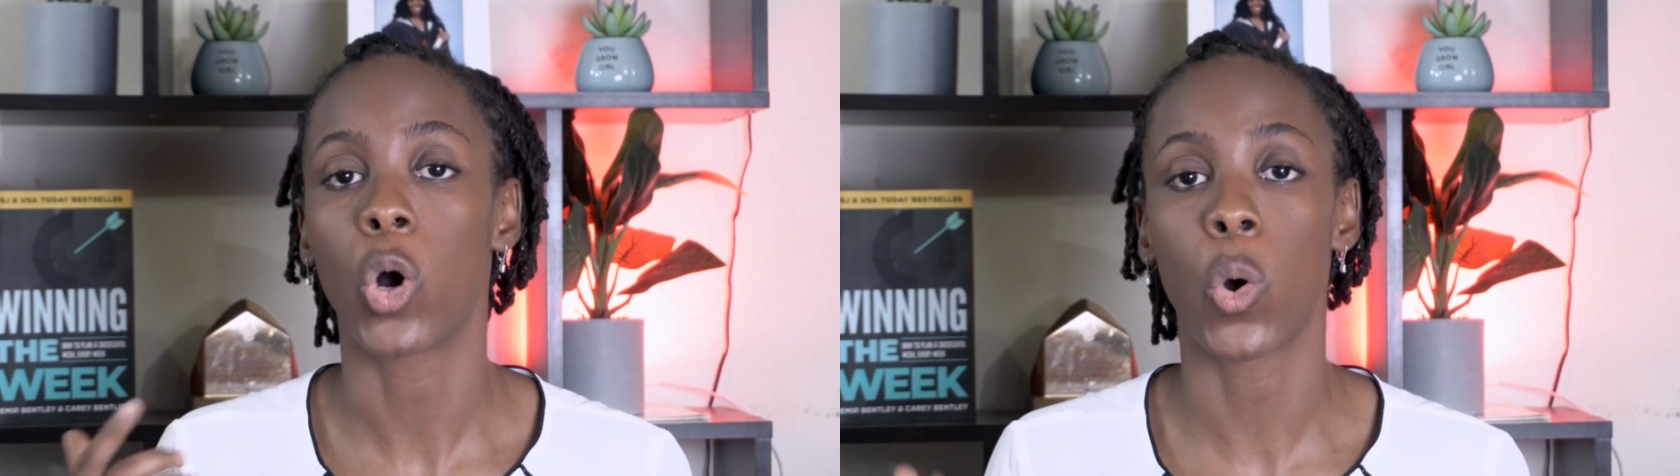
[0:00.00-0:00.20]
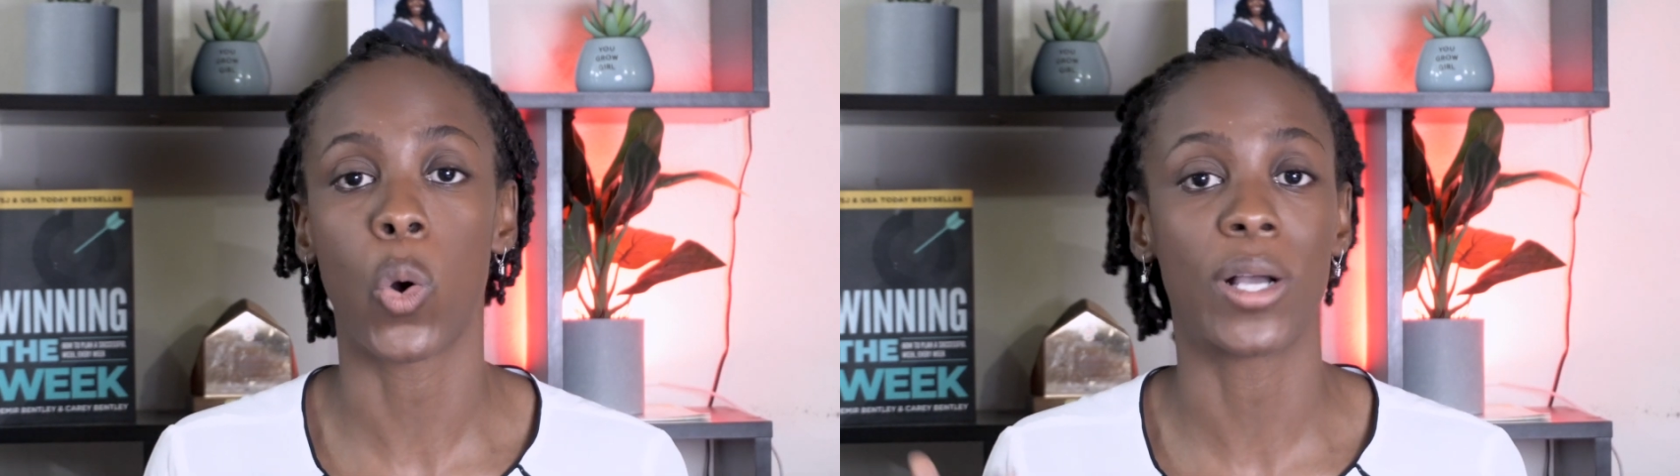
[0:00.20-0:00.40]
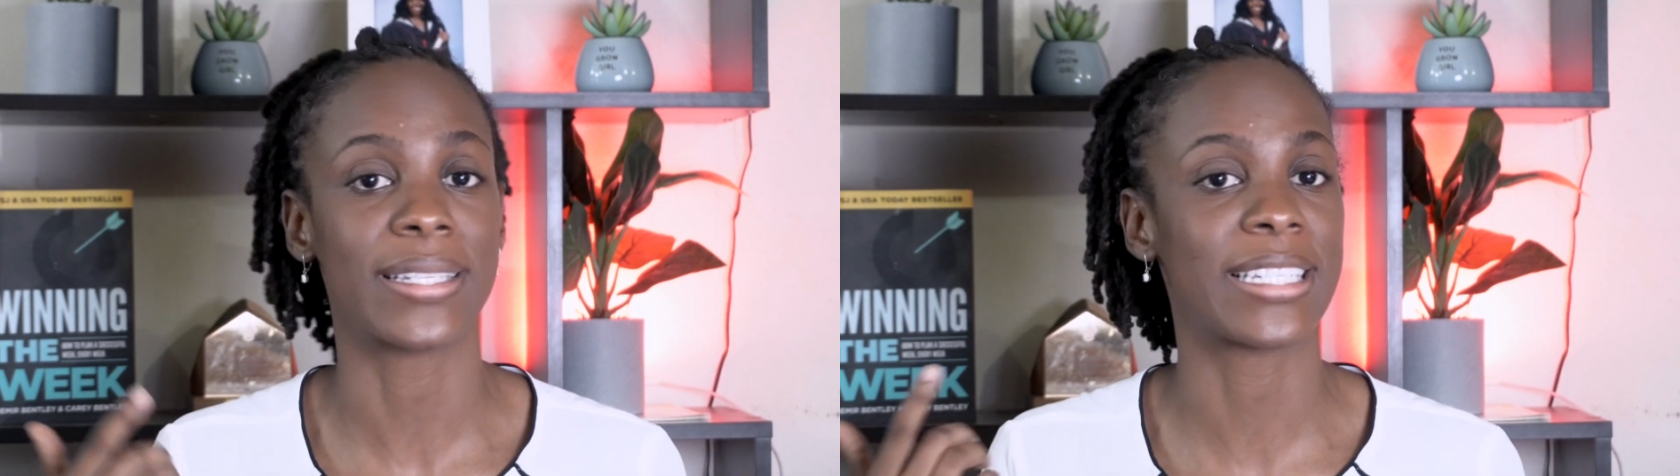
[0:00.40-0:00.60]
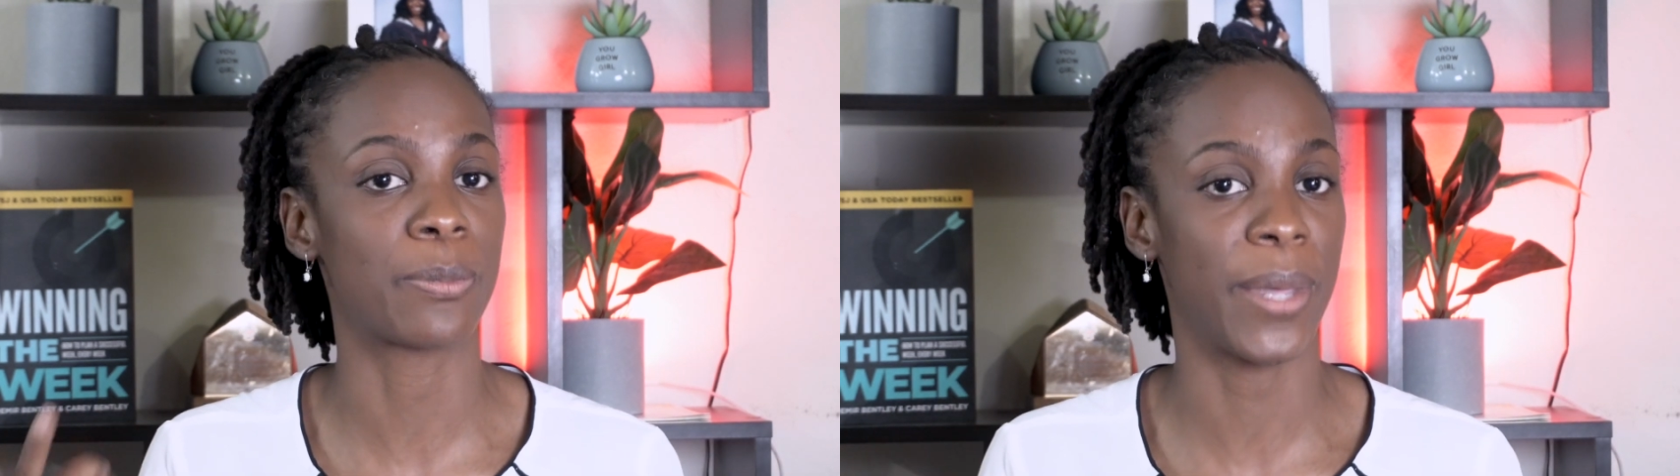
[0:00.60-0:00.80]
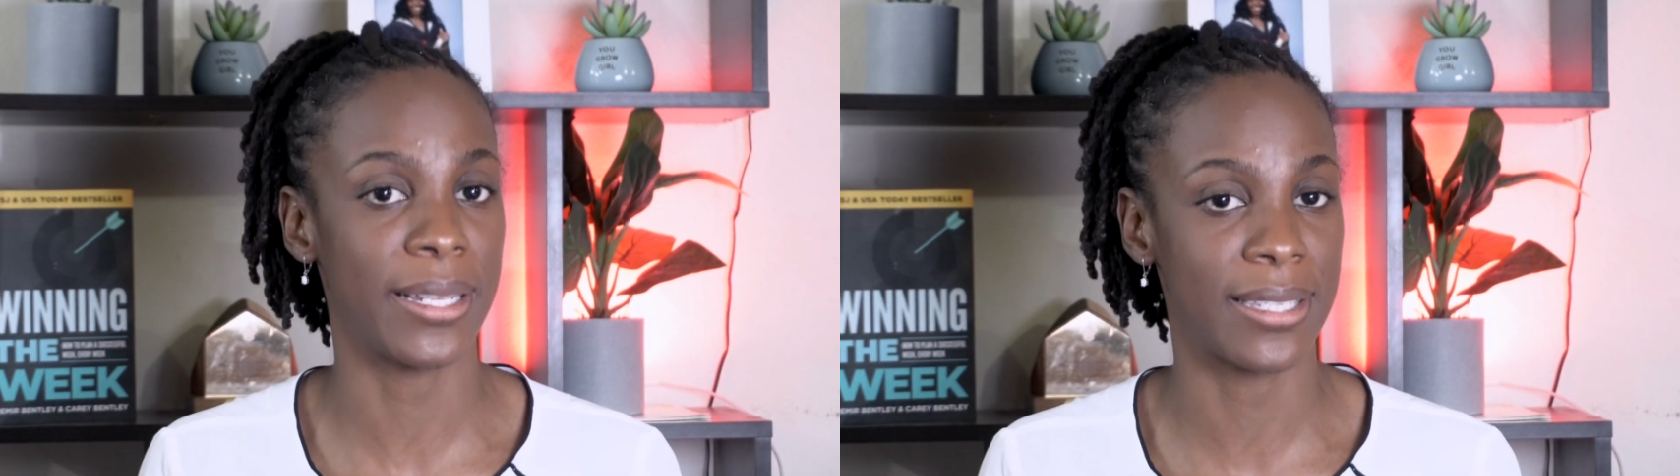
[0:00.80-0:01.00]
or
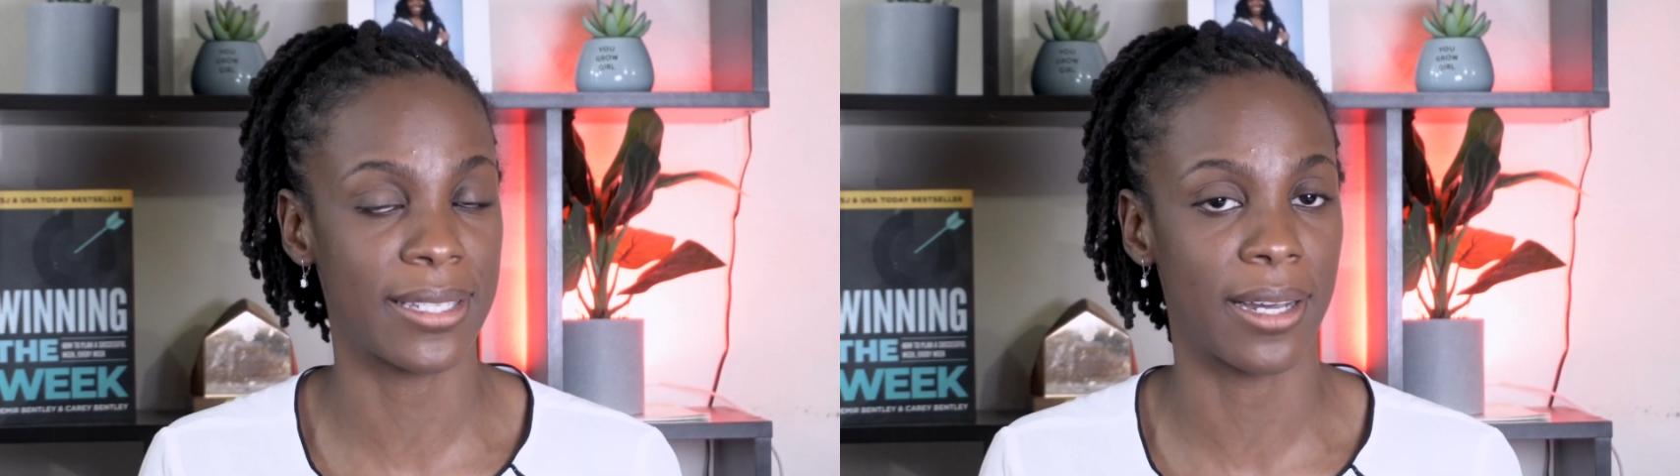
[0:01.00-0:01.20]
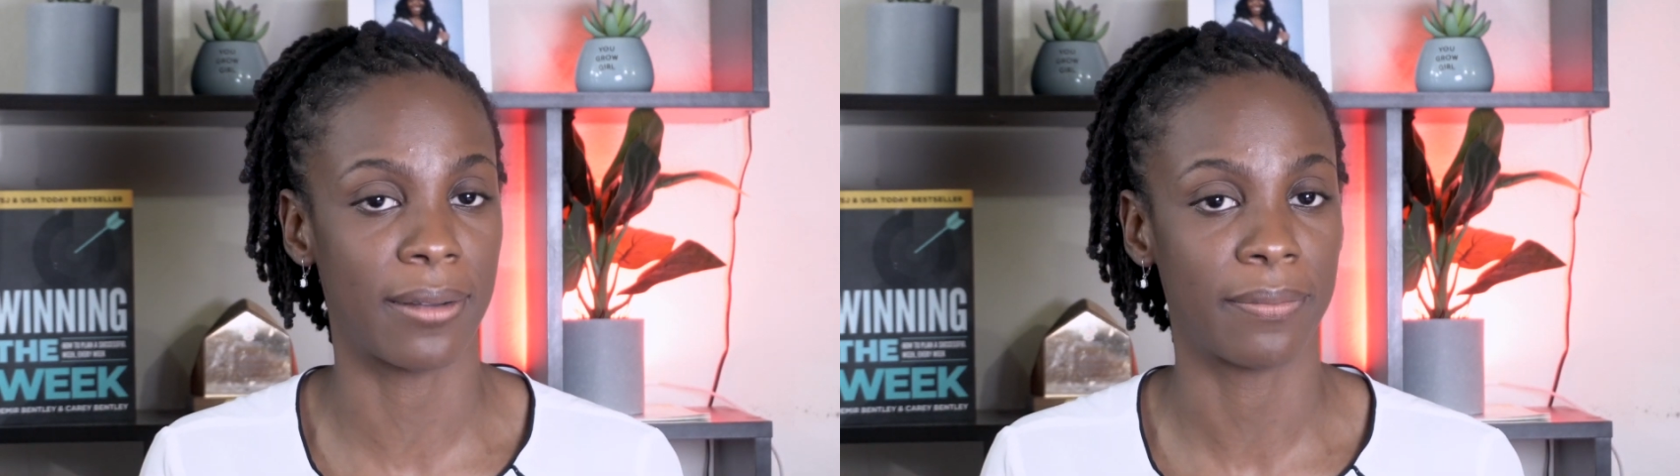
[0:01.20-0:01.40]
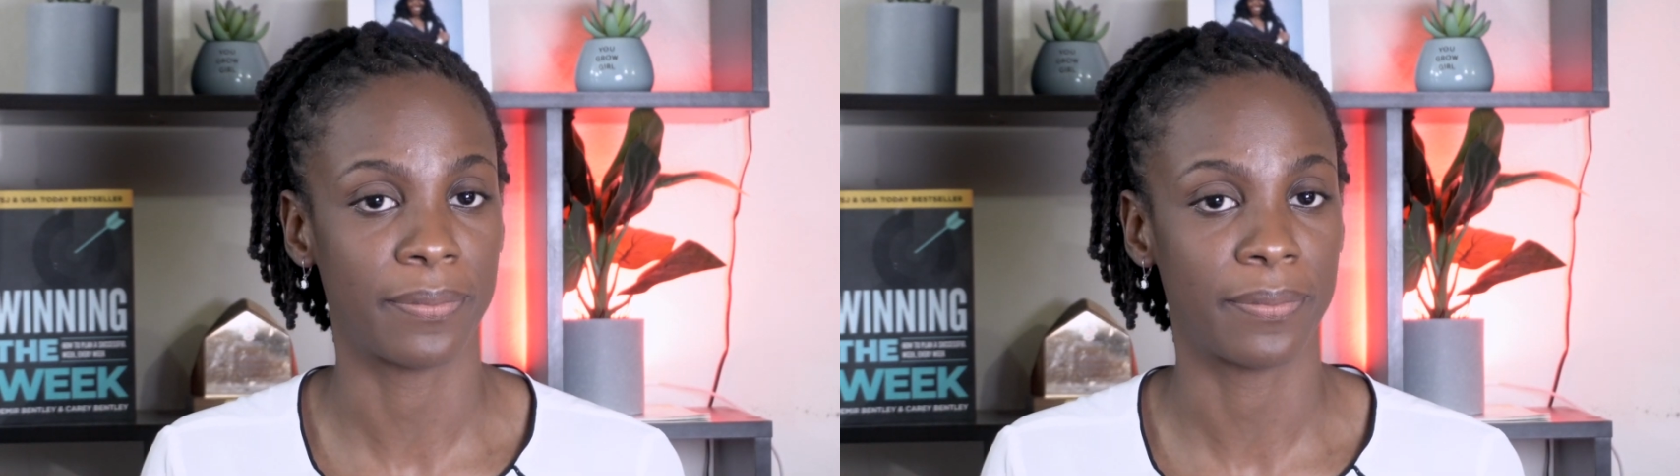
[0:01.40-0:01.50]
spinster.